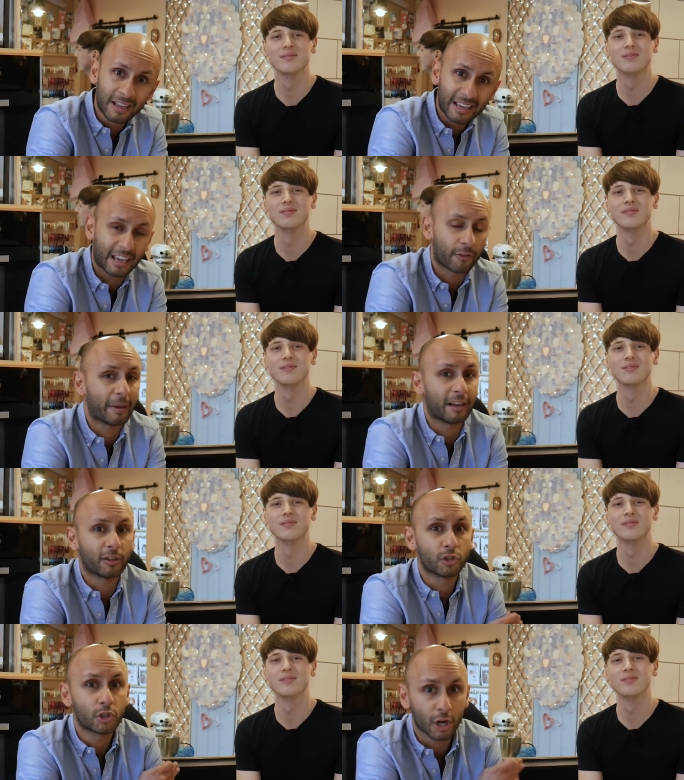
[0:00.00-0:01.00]
Speaker 1: He has been a
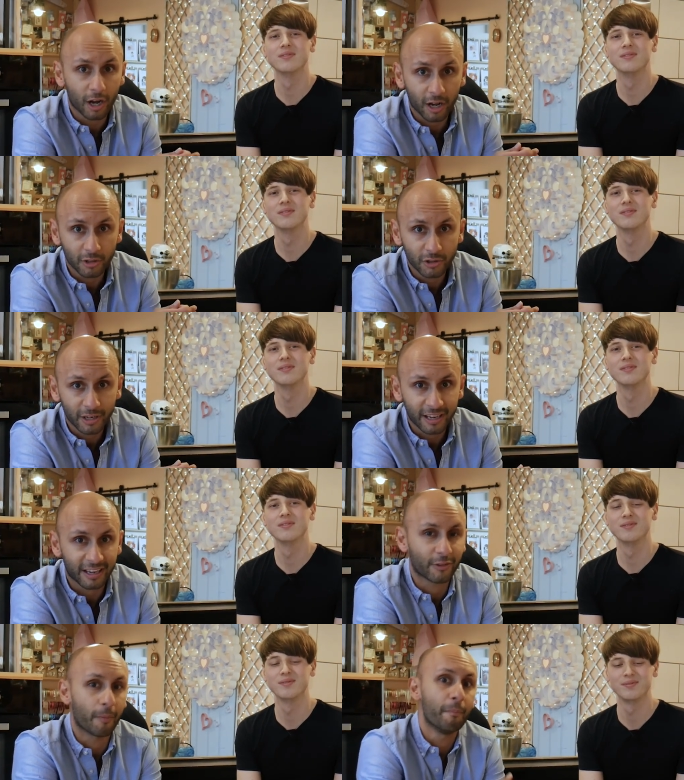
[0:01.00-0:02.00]
judge, he
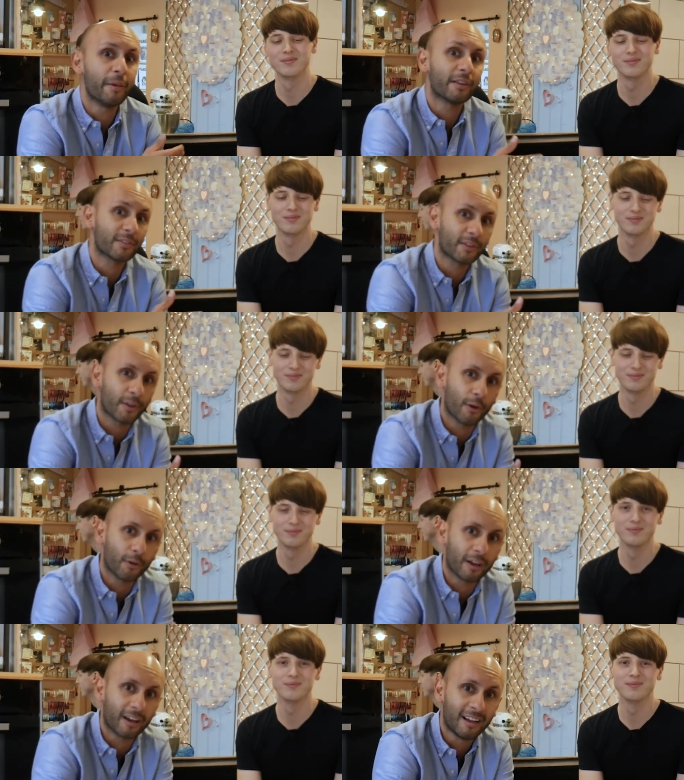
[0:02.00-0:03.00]
is a business
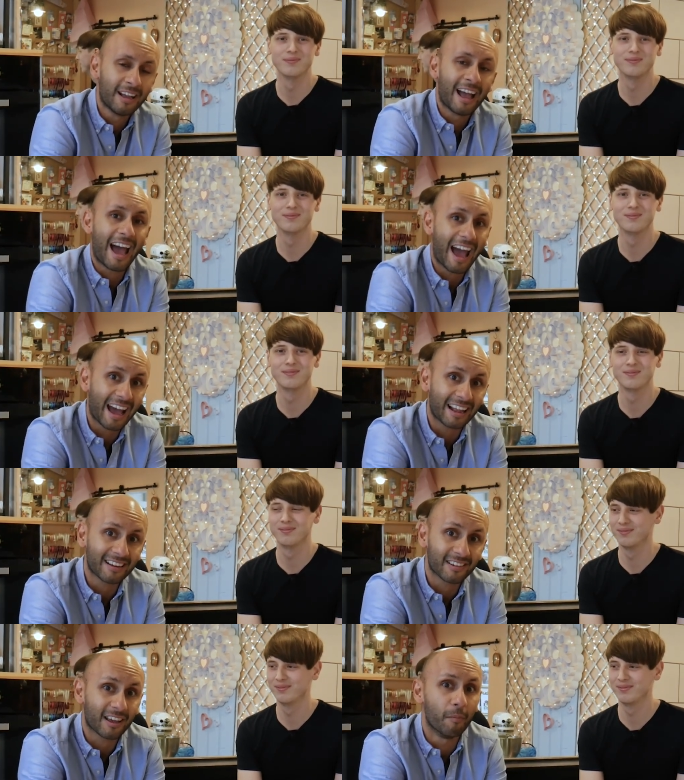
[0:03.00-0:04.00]
owner,
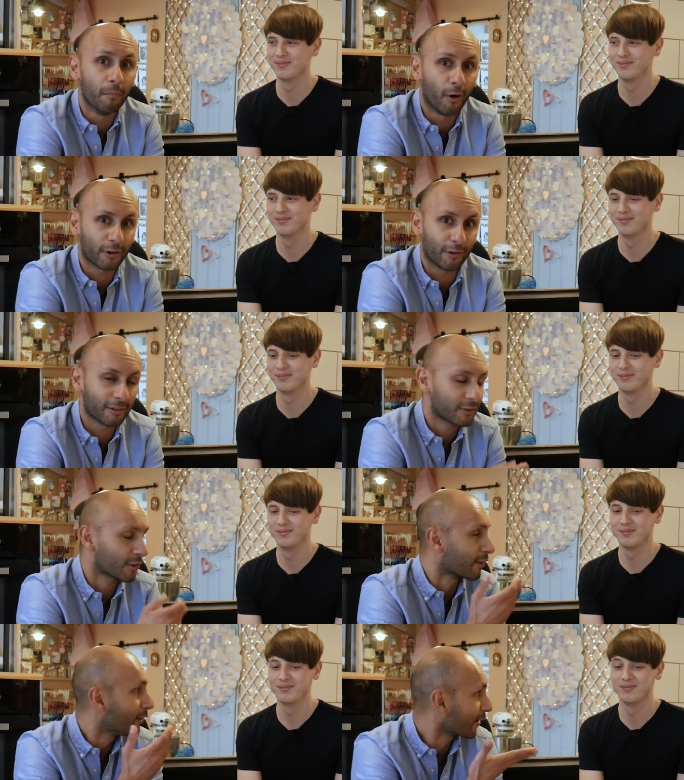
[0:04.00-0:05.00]
and a model.
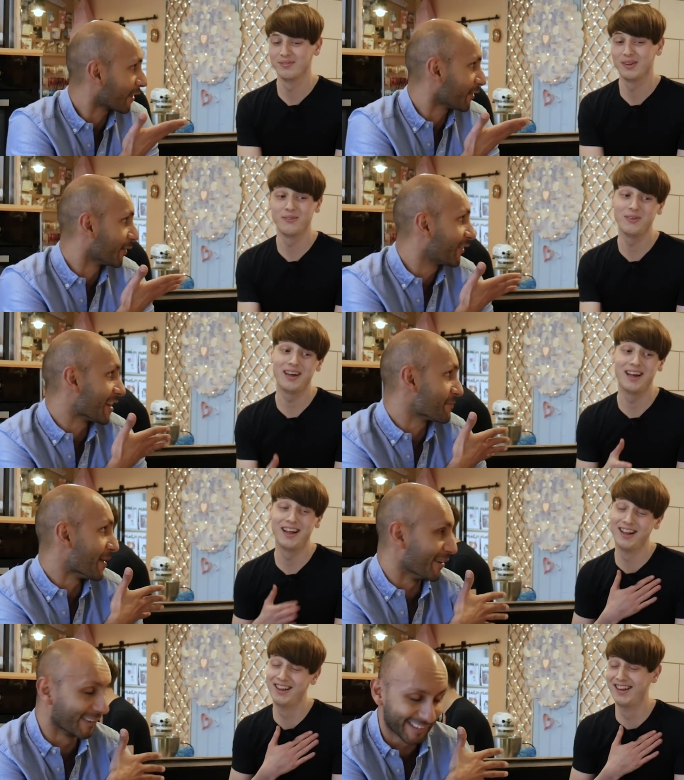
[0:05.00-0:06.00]
Just look at those
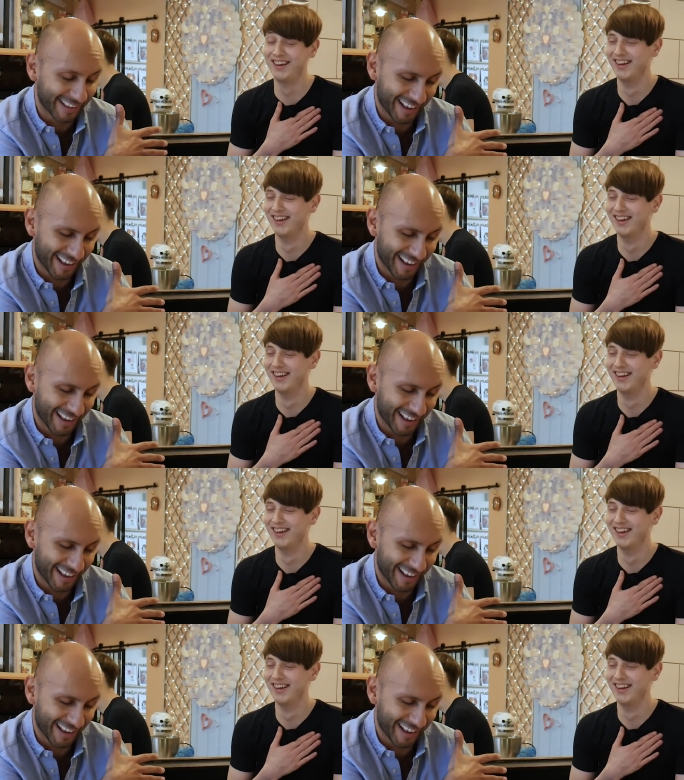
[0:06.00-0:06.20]
cheekbones.